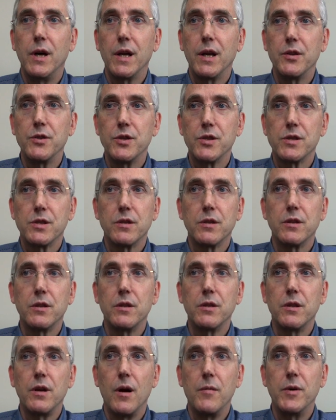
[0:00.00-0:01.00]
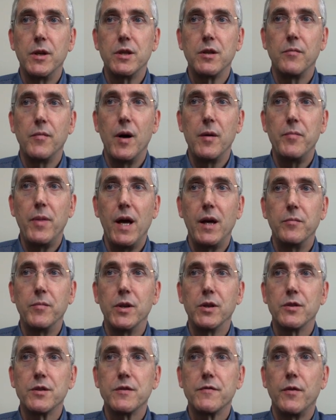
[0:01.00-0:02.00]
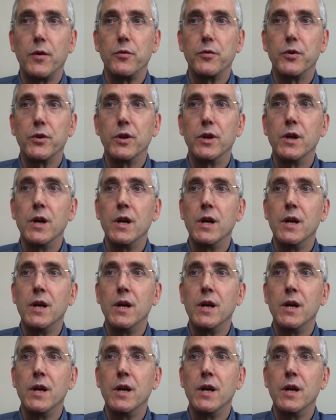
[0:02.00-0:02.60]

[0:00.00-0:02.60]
I can just come into my pay bills folder